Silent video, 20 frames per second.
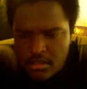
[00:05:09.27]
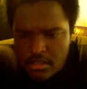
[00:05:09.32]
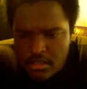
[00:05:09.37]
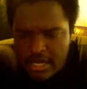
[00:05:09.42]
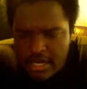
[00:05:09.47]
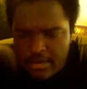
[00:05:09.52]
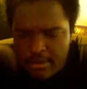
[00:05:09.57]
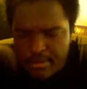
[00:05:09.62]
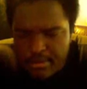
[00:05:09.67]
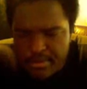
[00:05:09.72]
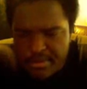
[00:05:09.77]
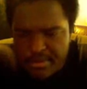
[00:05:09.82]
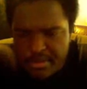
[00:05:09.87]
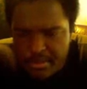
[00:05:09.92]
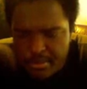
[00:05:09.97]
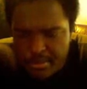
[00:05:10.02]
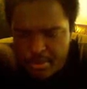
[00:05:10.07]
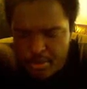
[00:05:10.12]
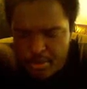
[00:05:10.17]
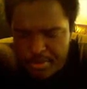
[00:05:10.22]
Caterpie will,
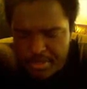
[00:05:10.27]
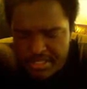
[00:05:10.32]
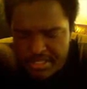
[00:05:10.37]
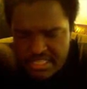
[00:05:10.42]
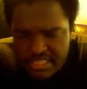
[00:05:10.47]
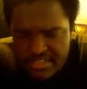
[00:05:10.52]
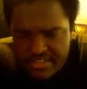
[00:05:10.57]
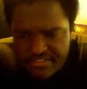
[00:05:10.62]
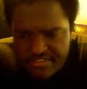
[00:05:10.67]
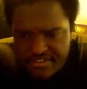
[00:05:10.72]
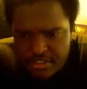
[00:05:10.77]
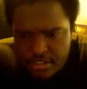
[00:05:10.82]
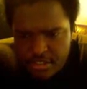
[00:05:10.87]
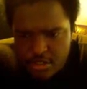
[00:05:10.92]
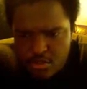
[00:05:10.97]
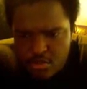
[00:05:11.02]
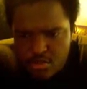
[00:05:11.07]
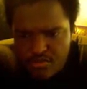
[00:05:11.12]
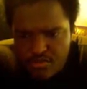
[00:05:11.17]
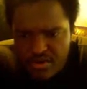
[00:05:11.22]
will be on 11th,
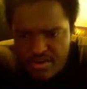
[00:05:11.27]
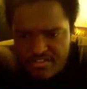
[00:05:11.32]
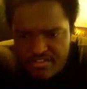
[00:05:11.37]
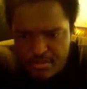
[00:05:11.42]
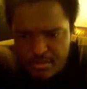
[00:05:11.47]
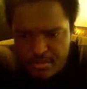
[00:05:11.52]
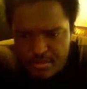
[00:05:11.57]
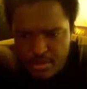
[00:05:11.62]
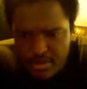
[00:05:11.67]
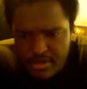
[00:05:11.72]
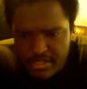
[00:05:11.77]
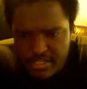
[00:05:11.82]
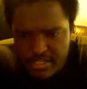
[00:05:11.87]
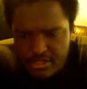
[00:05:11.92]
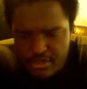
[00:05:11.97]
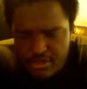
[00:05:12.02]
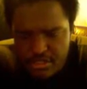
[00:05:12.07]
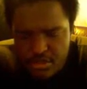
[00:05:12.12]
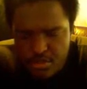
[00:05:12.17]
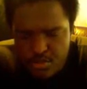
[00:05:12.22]
Flip will have Spinarak,
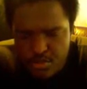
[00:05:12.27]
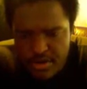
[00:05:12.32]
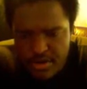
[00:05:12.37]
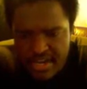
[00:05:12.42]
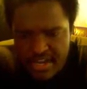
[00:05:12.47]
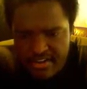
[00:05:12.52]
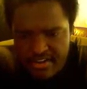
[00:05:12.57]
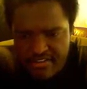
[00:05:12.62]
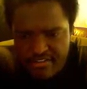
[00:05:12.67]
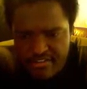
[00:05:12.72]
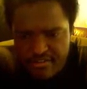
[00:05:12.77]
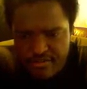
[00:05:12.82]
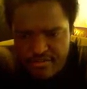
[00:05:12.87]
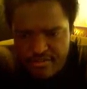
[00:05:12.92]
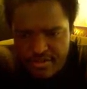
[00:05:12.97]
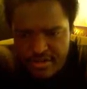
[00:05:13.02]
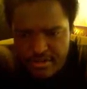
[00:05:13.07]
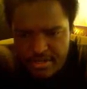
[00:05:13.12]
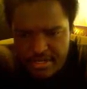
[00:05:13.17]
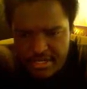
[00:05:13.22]
13th will have
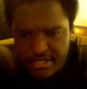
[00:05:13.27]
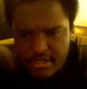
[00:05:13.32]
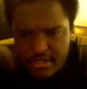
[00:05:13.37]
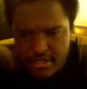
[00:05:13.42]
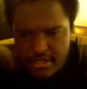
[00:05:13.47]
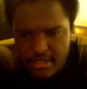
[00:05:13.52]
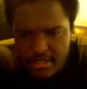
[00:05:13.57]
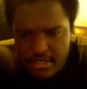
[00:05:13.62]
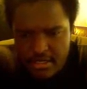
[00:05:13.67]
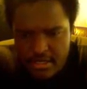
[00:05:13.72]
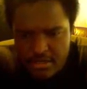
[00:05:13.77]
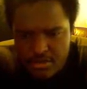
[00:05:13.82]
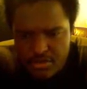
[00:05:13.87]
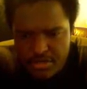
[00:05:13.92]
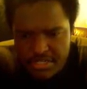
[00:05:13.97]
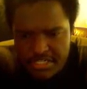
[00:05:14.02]
Venipede. for